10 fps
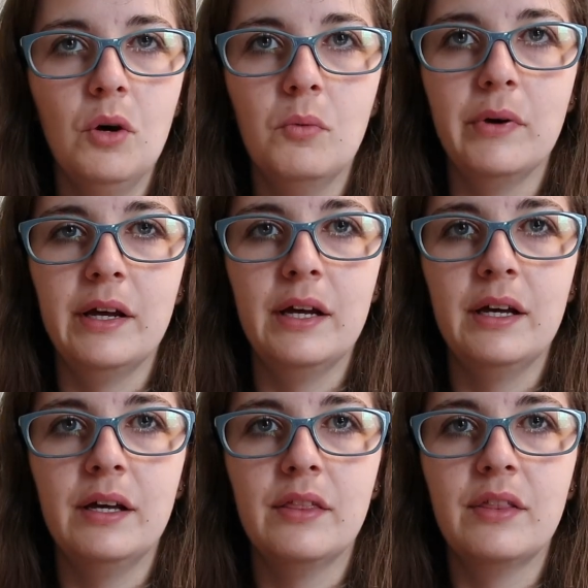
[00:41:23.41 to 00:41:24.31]

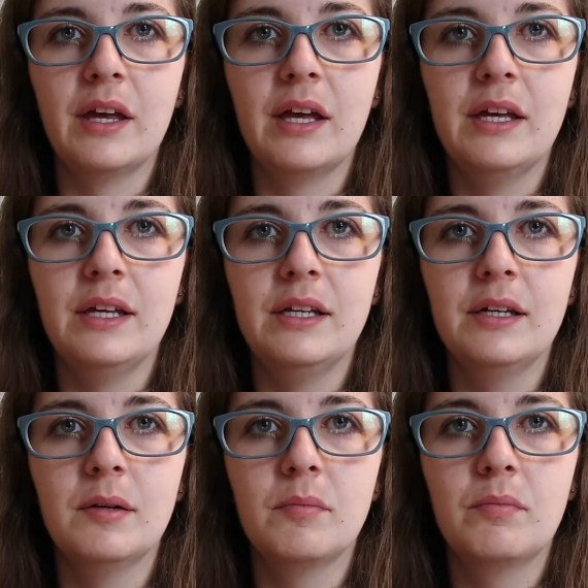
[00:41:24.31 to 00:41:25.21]
where they
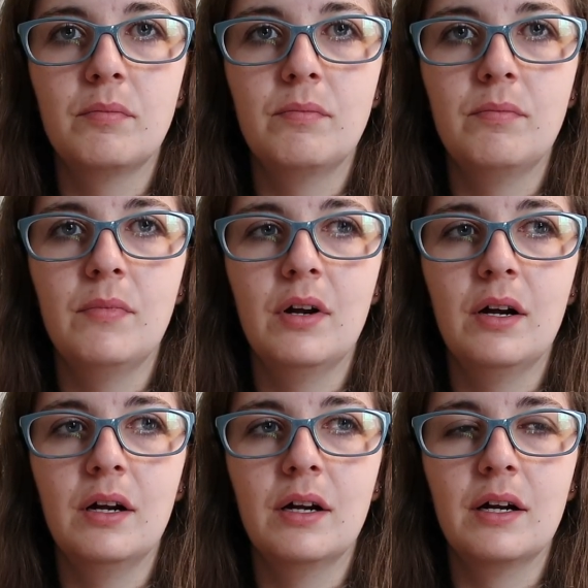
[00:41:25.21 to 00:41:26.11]

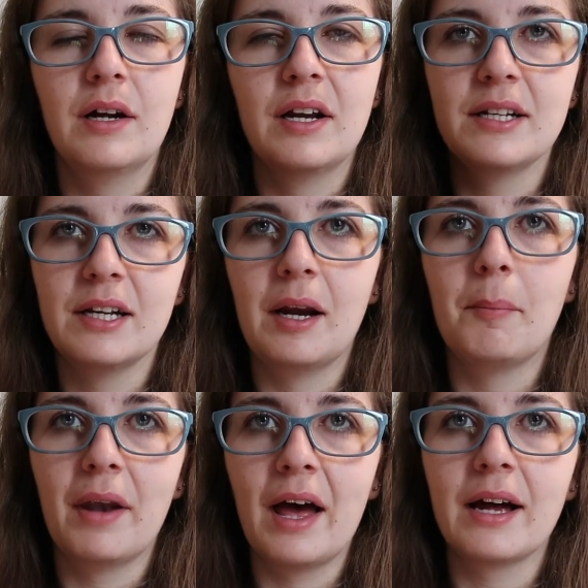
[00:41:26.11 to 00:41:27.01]
kind of did a
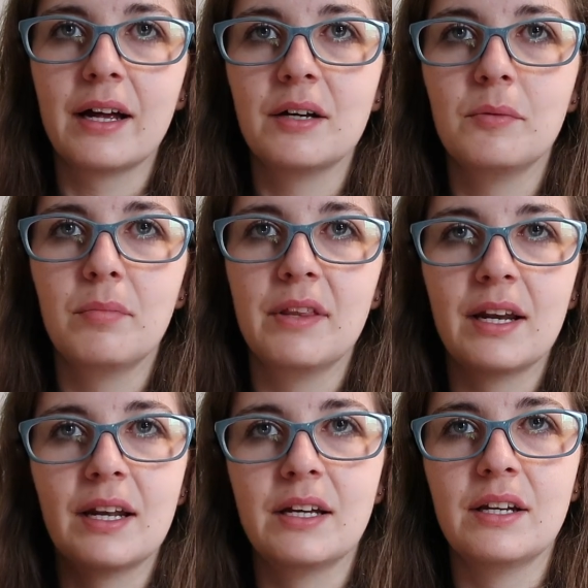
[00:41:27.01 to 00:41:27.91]
blackout, but they
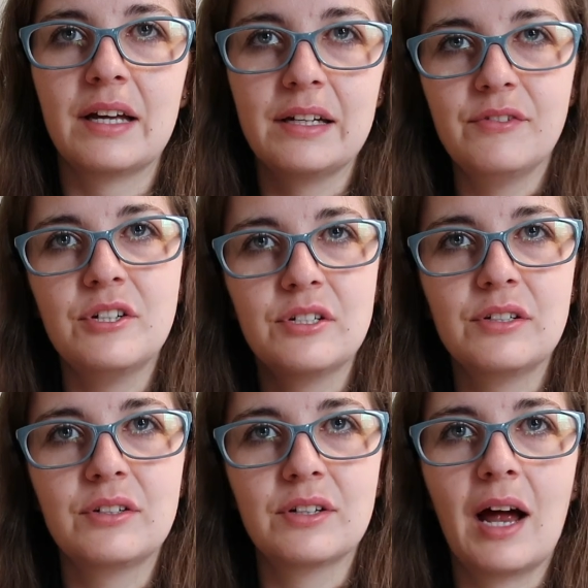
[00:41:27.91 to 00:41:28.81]
had like night
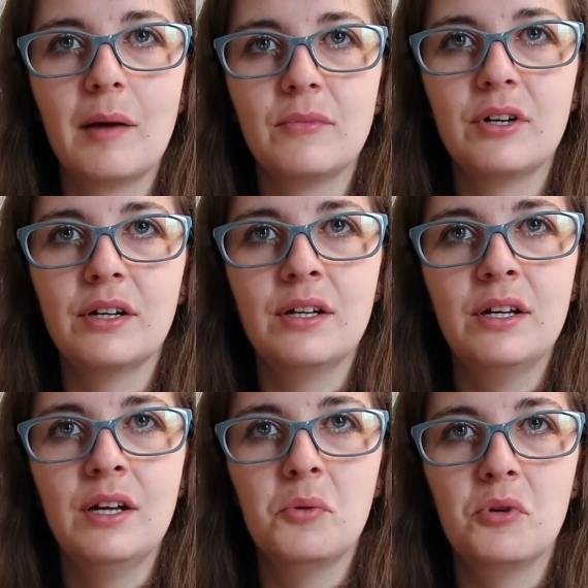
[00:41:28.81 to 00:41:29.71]
vision camera,
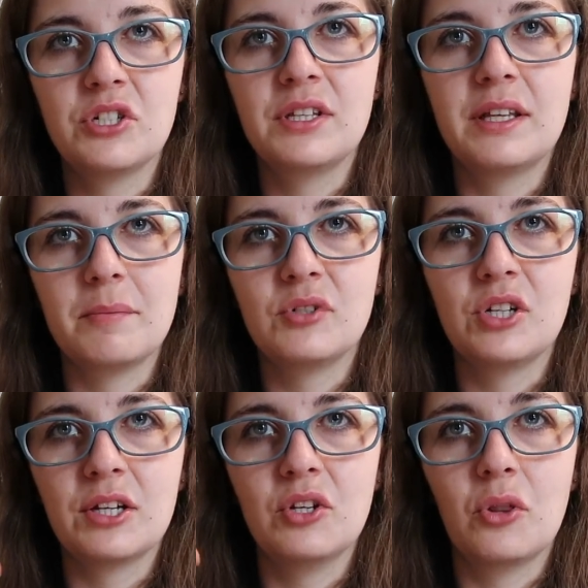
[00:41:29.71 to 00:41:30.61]
which they then
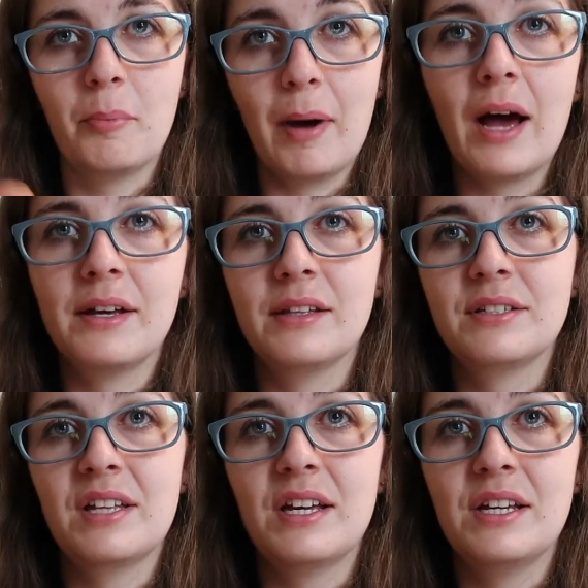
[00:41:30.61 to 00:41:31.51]
projected on the back of the
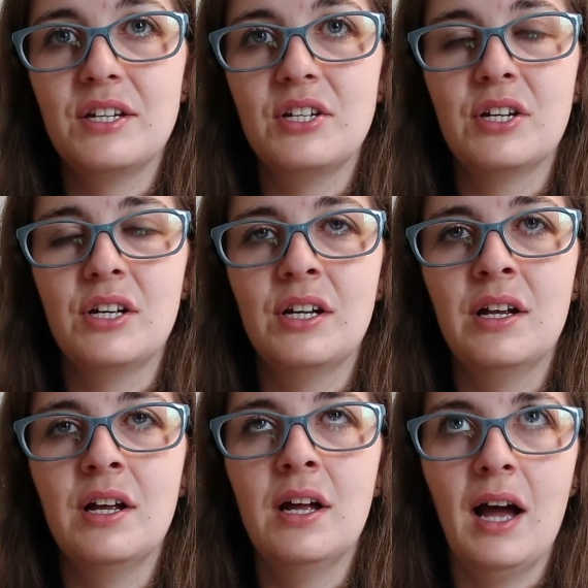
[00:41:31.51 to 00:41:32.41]
stage.
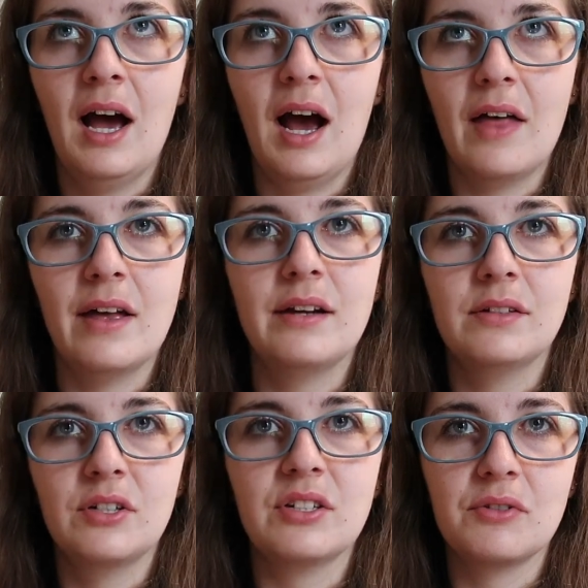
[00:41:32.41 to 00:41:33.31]
And then,
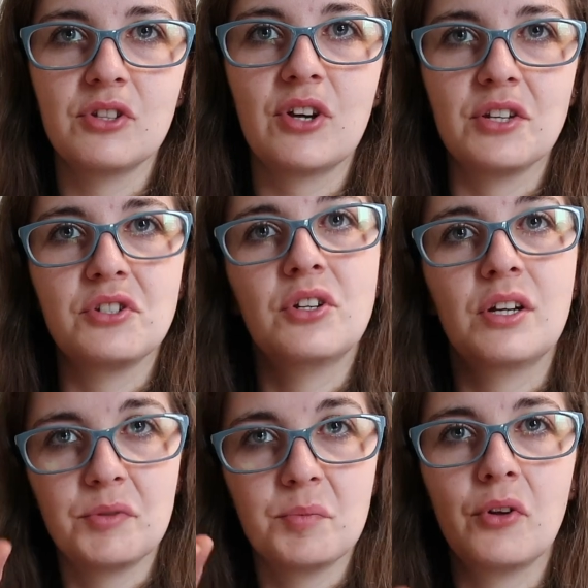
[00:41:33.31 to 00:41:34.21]
because I was in the Grand Circle,
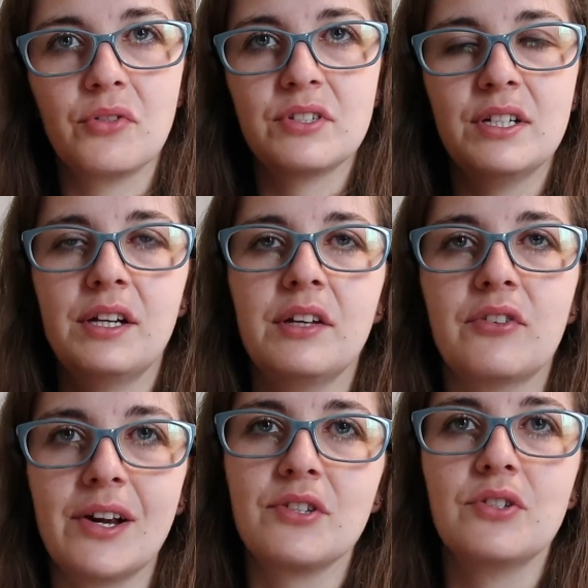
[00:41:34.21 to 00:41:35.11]
it was put on the ceiling in the
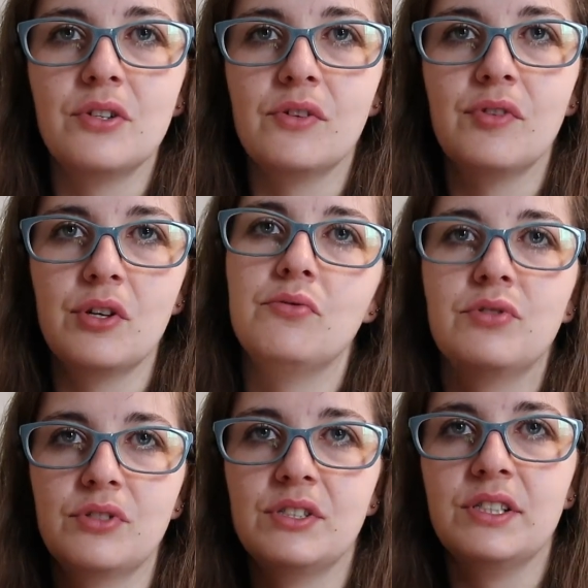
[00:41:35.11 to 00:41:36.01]
Grand Circle for
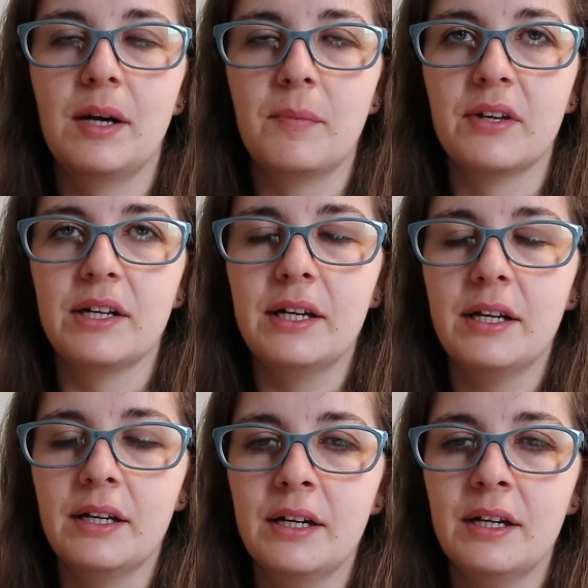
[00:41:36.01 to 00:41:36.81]
those to see up there.